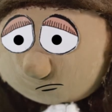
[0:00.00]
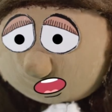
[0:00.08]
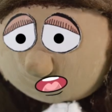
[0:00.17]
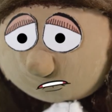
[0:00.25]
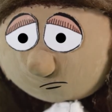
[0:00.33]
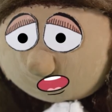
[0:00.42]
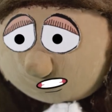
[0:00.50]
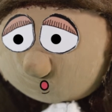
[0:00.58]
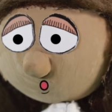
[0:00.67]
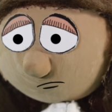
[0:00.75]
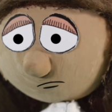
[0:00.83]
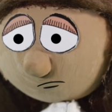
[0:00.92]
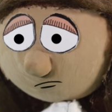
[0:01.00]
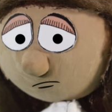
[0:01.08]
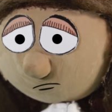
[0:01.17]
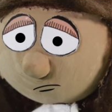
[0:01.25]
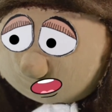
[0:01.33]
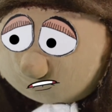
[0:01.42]
I love my job.
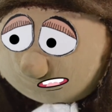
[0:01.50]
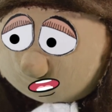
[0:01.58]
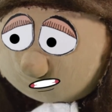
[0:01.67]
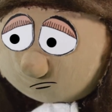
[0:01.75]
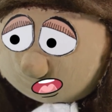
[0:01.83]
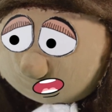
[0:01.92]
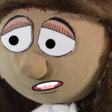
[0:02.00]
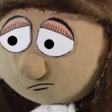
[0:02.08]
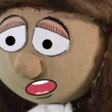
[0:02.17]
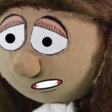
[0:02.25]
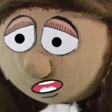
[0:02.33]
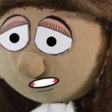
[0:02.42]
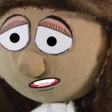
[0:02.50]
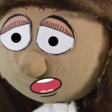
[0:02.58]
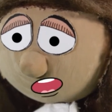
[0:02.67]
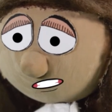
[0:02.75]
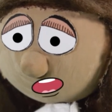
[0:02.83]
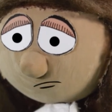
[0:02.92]
After completing my nurse
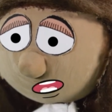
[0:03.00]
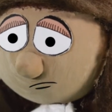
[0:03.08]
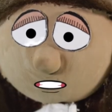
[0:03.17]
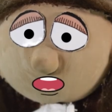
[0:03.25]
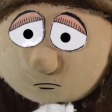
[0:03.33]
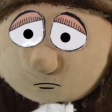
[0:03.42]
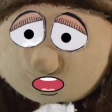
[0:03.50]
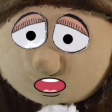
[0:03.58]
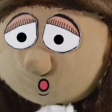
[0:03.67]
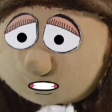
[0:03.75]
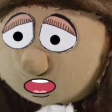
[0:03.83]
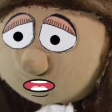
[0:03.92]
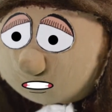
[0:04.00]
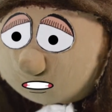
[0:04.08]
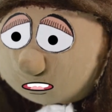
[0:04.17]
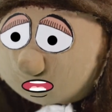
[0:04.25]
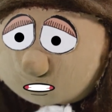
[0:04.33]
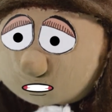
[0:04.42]
training in Birmingham, I was awarded
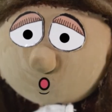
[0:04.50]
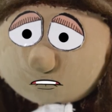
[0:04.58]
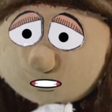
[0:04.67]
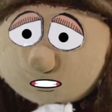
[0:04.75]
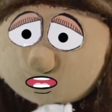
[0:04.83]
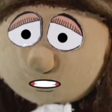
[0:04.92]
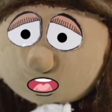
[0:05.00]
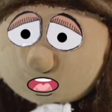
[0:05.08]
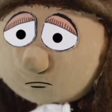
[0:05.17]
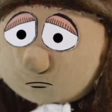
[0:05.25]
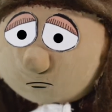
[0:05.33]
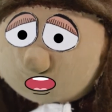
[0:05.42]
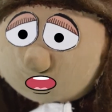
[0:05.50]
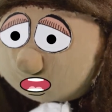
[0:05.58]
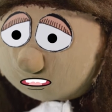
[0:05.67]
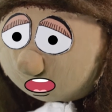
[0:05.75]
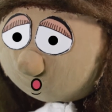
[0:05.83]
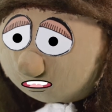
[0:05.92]
the rank of corporal and
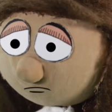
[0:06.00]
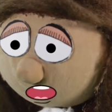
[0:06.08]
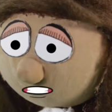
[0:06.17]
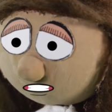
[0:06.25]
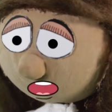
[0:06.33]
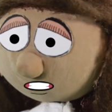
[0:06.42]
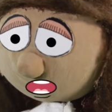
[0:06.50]
set about making a